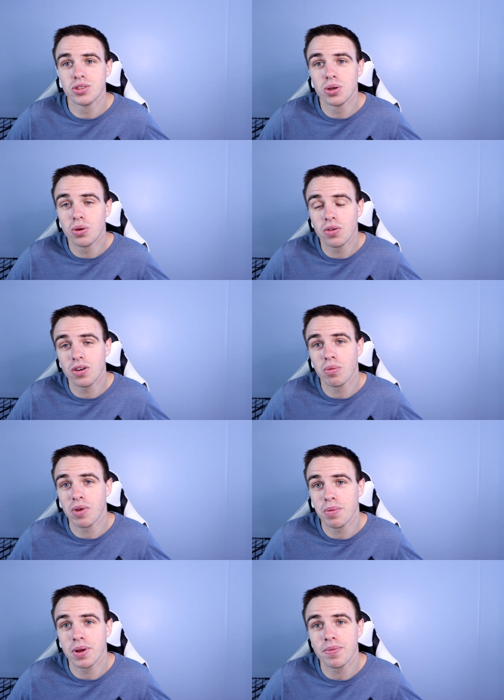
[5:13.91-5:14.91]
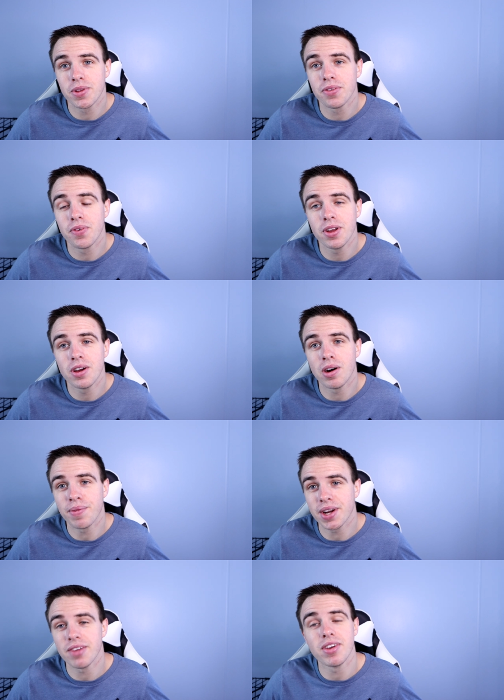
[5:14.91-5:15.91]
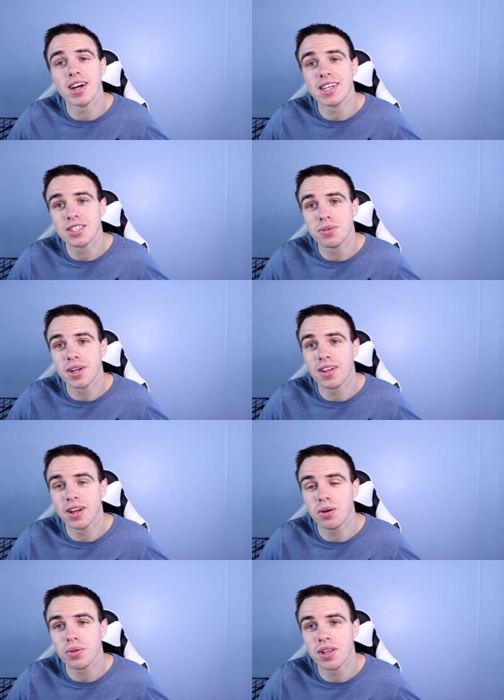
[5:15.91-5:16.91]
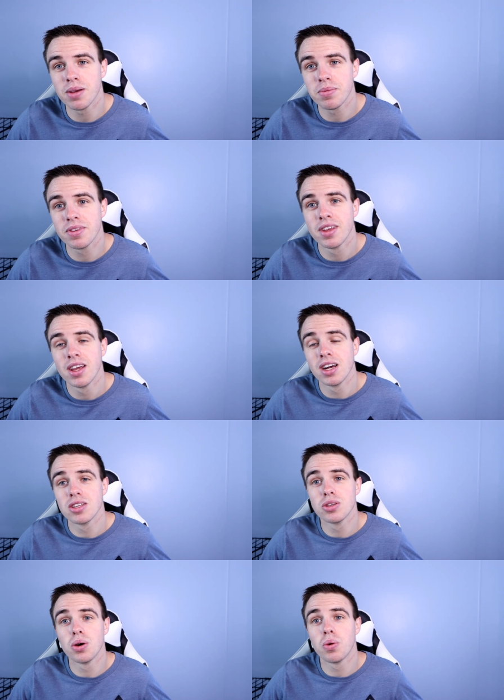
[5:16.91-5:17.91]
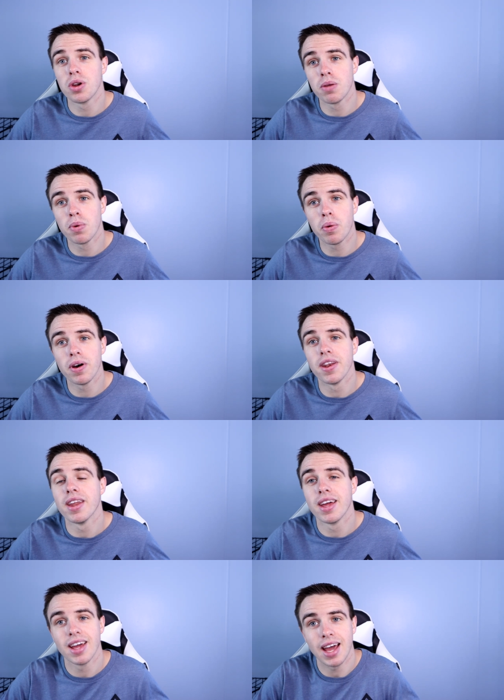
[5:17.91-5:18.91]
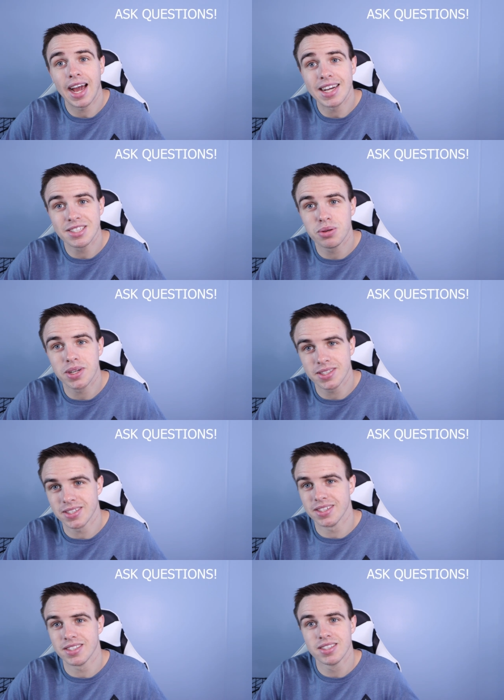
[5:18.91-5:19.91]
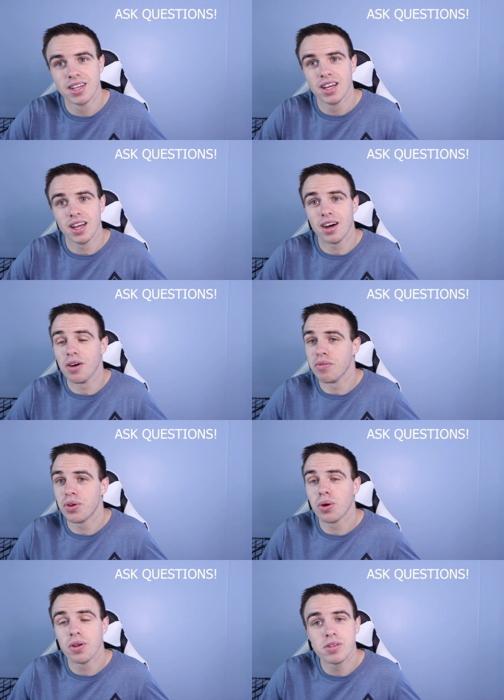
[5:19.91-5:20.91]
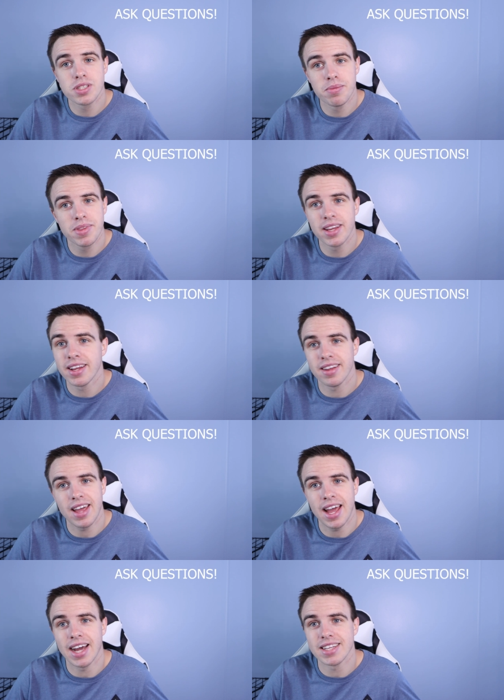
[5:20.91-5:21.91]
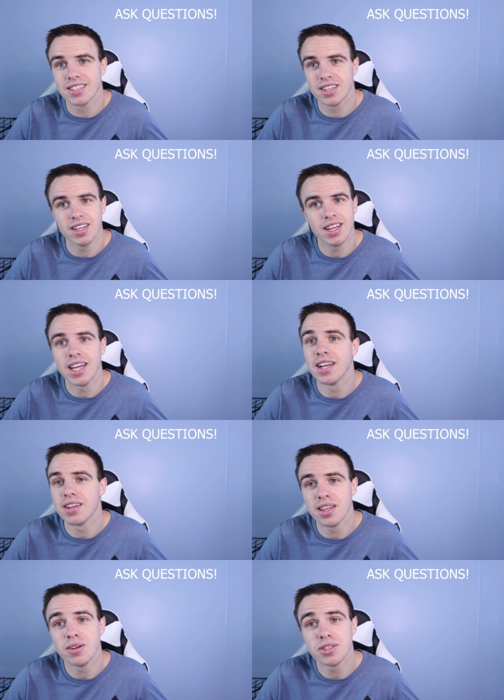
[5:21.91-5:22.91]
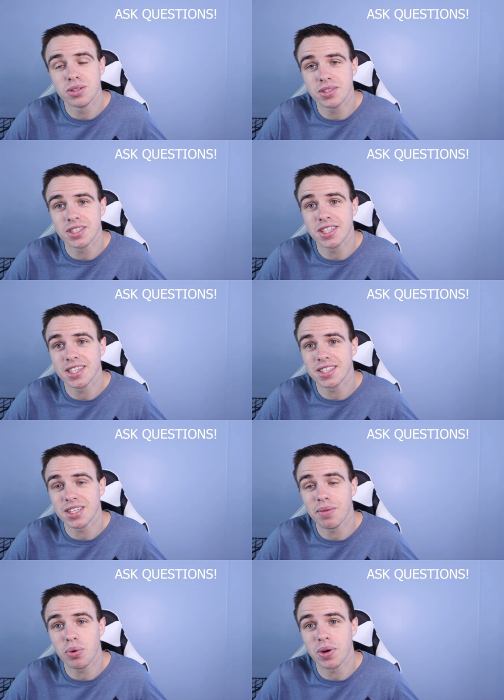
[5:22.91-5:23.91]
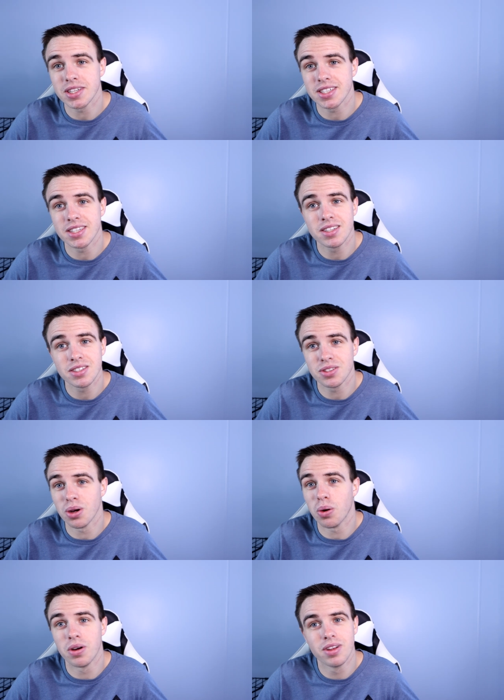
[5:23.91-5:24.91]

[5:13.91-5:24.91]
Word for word: So wrapping up this video, I'm gonna give you guys three clinical tips. So number one, ask questions. Um, if you don't know something, ask. And there is no such thing as a dumb question, so